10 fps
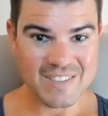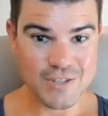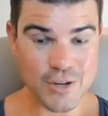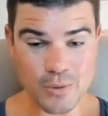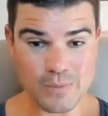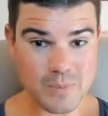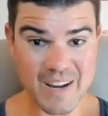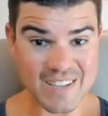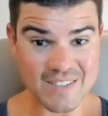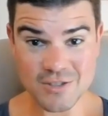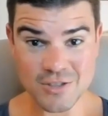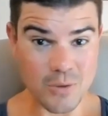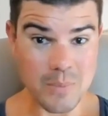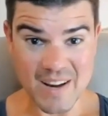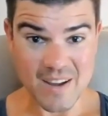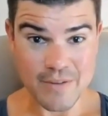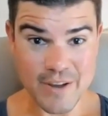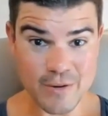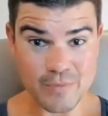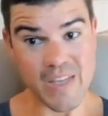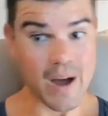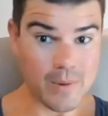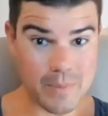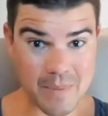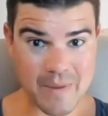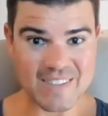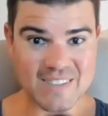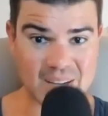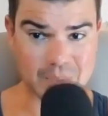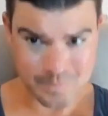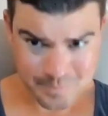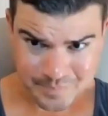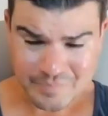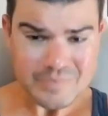Zooms because there's so many of you, that would be amazing.